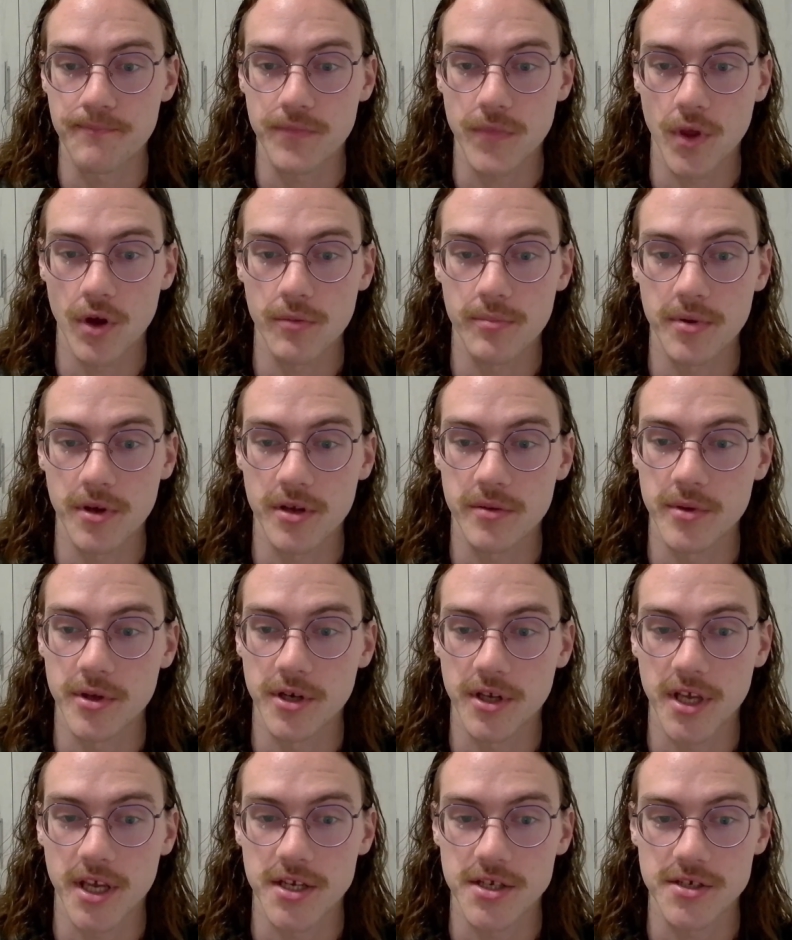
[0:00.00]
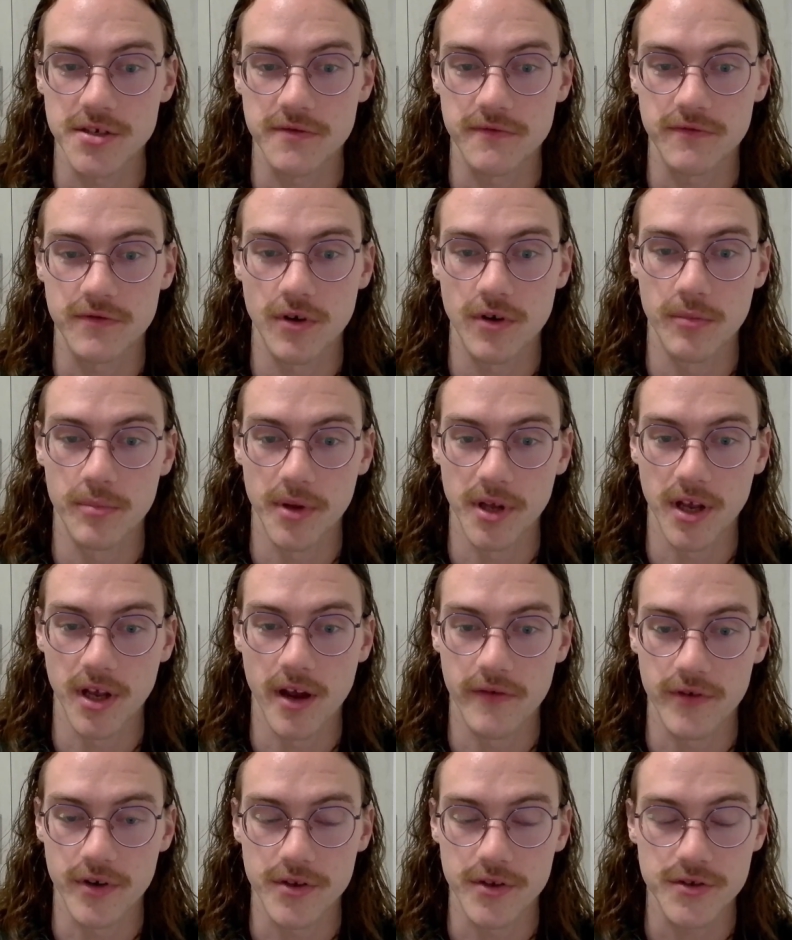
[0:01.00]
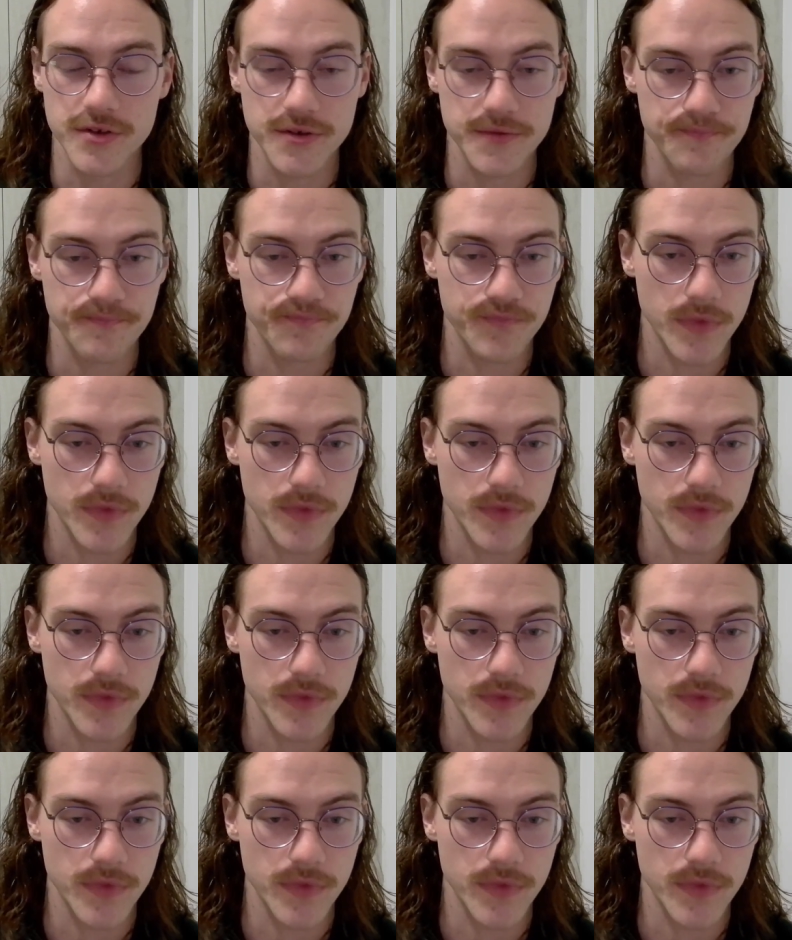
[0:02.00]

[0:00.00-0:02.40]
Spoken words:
Open communication for open governance.